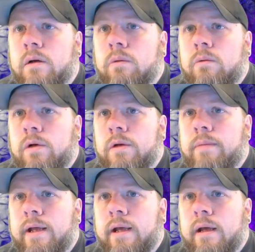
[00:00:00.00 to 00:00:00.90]
would
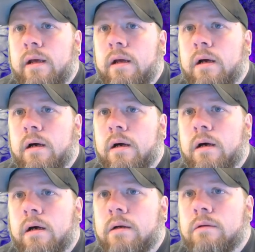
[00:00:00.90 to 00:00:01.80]
be
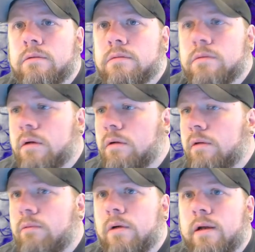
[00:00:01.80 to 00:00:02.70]
only
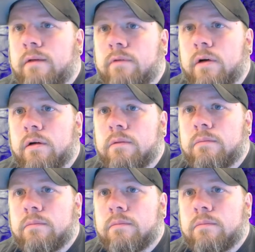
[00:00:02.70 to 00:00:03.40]
one inverter.